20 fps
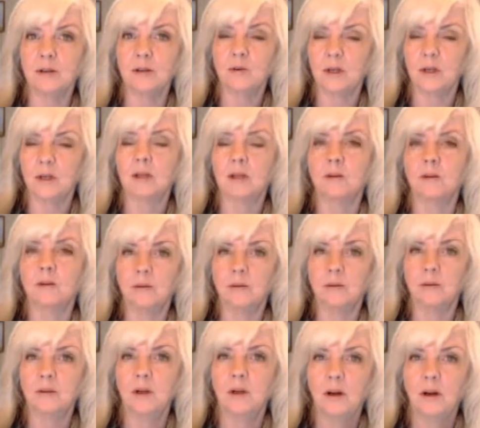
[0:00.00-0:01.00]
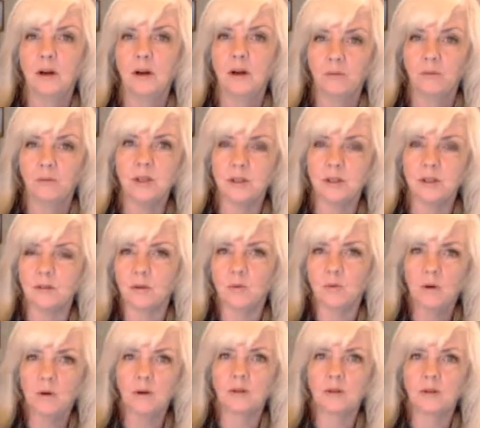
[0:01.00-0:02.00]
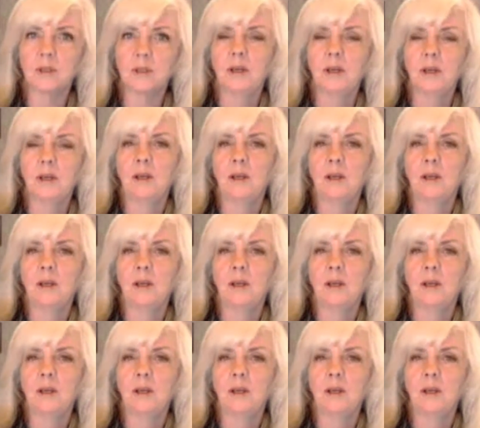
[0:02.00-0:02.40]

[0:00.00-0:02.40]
critical region of the world.